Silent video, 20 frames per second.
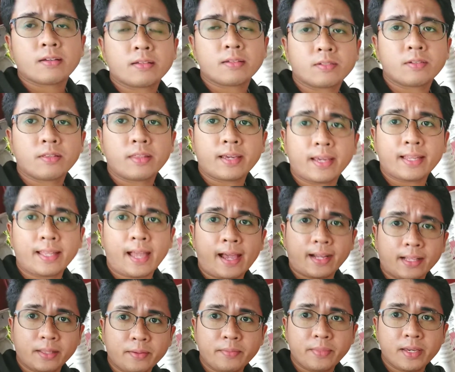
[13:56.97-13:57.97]
so they can
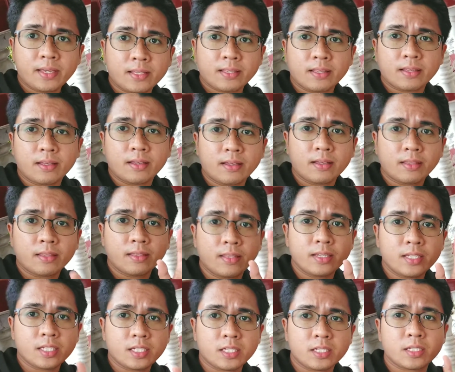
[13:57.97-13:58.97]
acclimate.
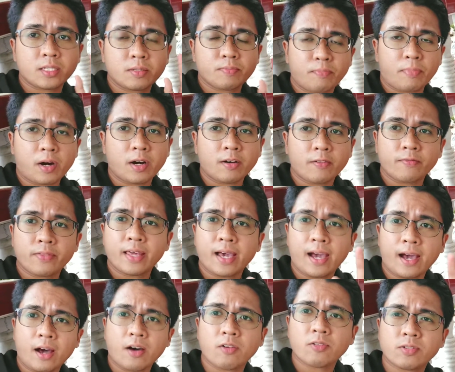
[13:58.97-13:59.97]
This part of the
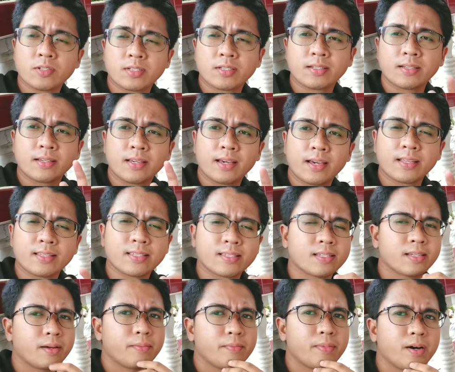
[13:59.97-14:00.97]
house
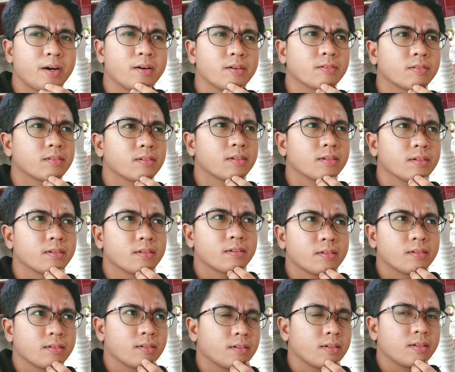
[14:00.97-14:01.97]
gets about,
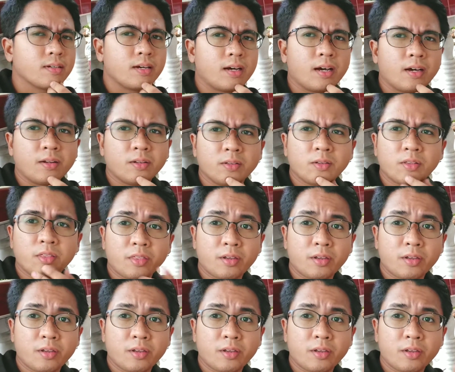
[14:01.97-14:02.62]
I don't know,